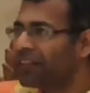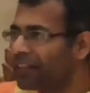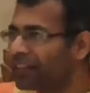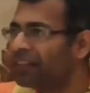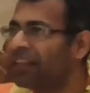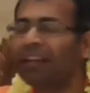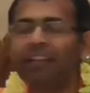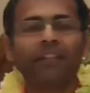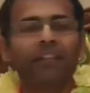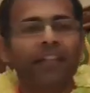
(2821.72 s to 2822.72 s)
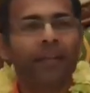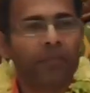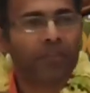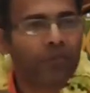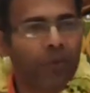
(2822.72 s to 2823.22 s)
That
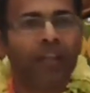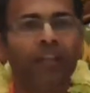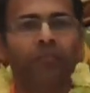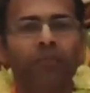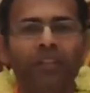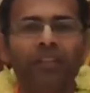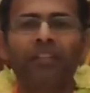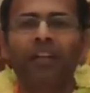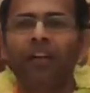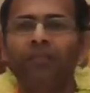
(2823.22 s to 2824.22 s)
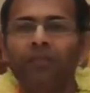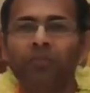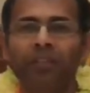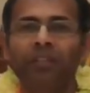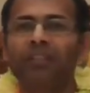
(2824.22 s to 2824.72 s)
keeps us going, birth after
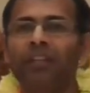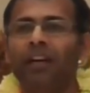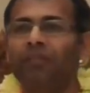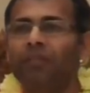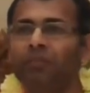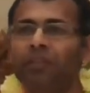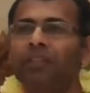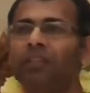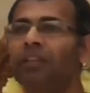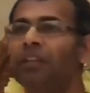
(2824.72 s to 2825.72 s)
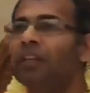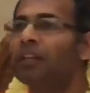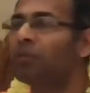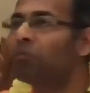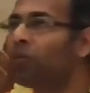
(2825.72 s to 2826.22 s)
birth after birth.
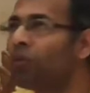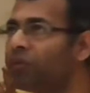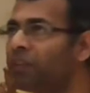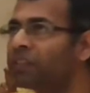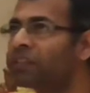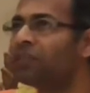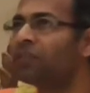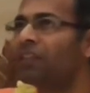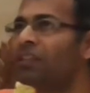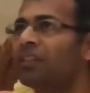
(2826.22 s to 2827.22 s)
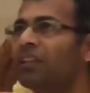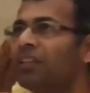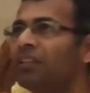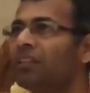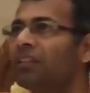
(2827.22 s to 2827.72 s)
The more we serve
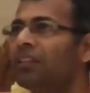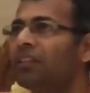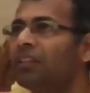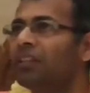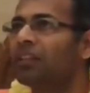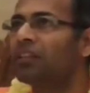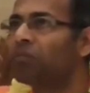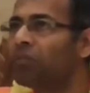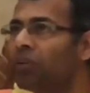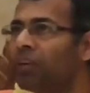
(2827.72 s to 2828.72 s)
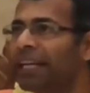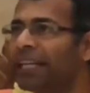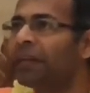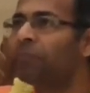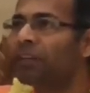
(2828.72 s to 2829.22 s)
Krishna, the more
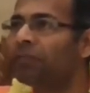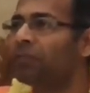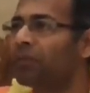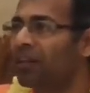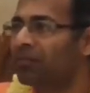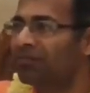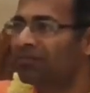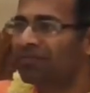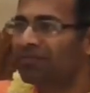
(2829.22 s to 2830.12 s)
indebted we become.